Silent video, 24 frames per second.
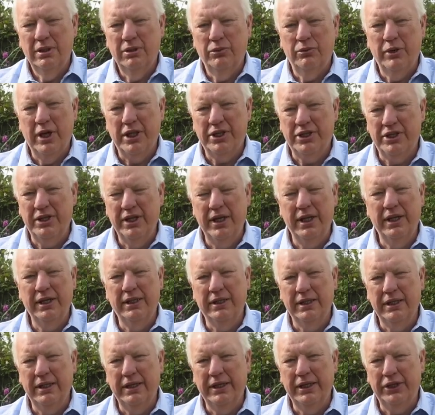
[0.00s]
resting
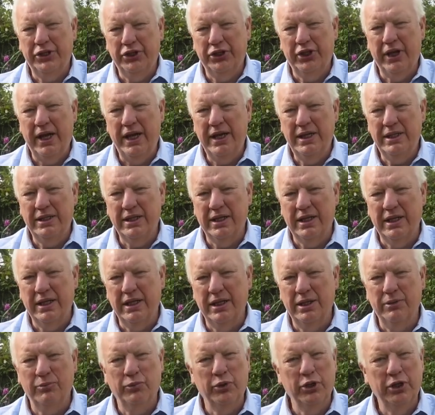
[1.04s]
at the lich gate to
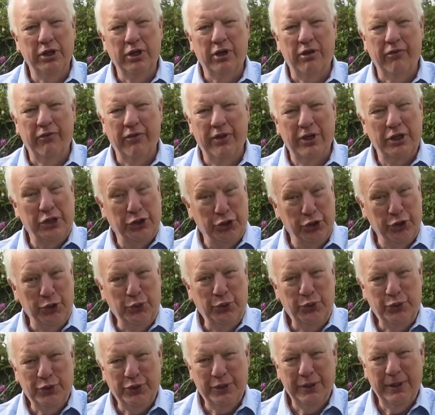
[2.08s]
clear the mud off their
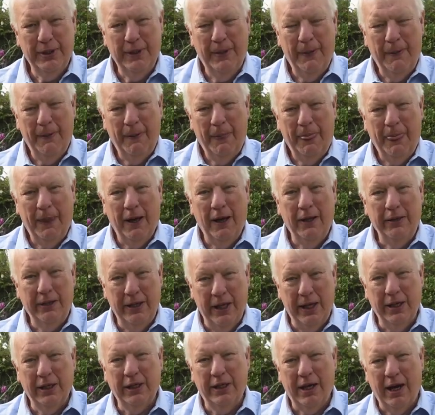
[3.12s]
shoes, and
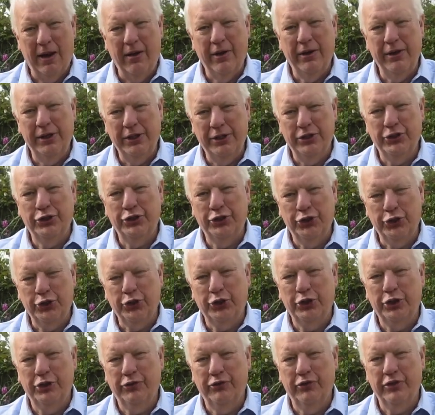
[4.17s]
then carried into
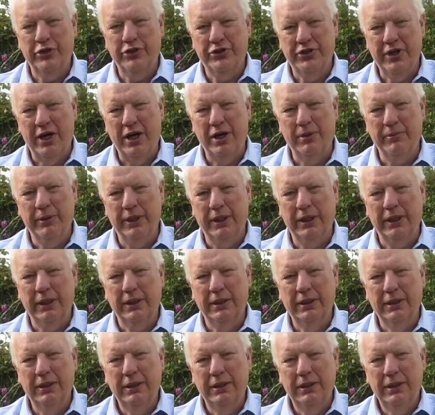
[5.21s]
church for the ceremony.
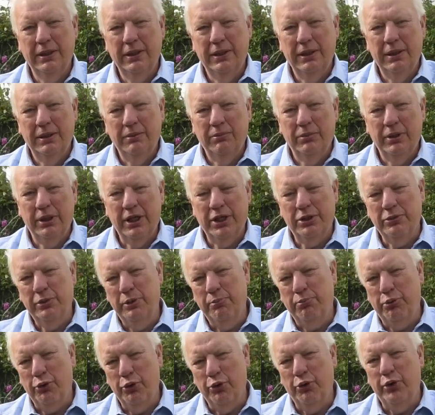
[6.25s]
But as
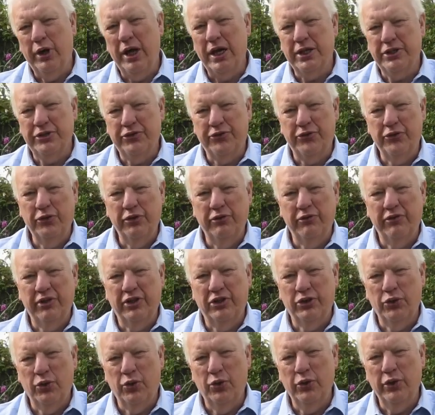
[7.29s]
we progressed through the
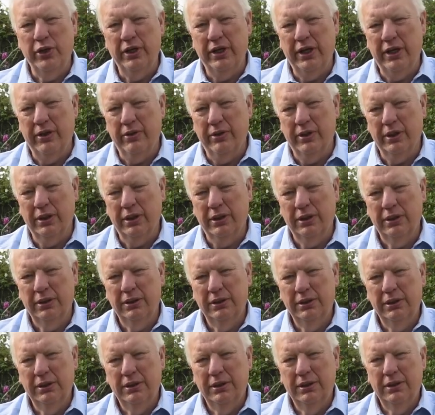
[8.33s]
Victorian era,
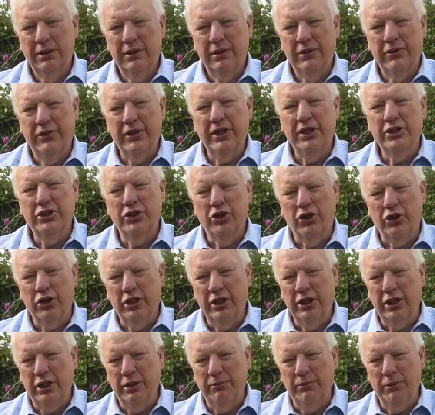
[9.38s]
things got a
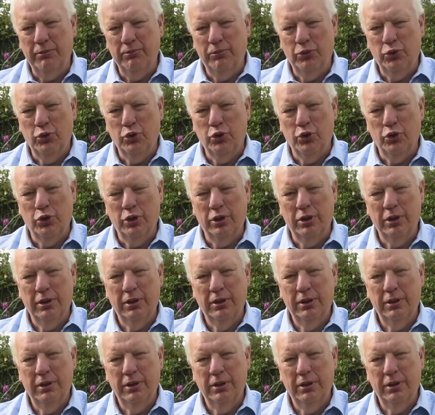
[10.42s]
little bit more